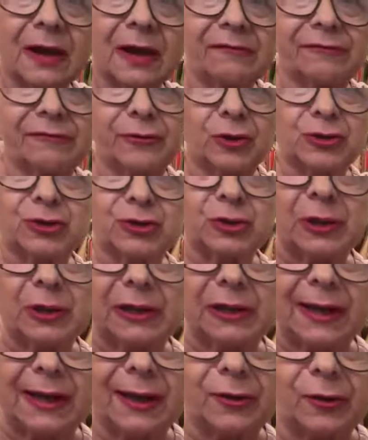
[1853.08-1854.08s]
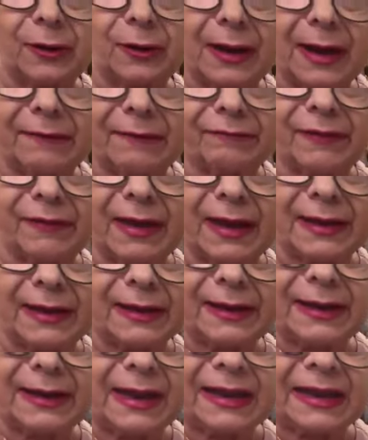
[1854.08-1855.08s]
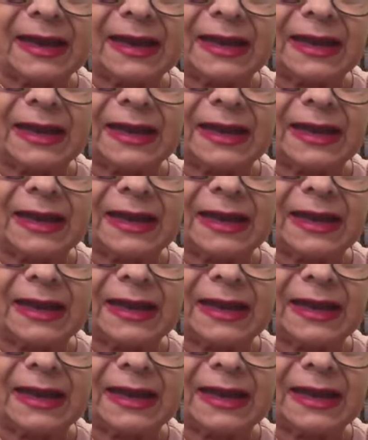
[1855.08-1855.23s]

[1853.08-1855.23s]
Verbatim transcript: unfortunately i don't have that and i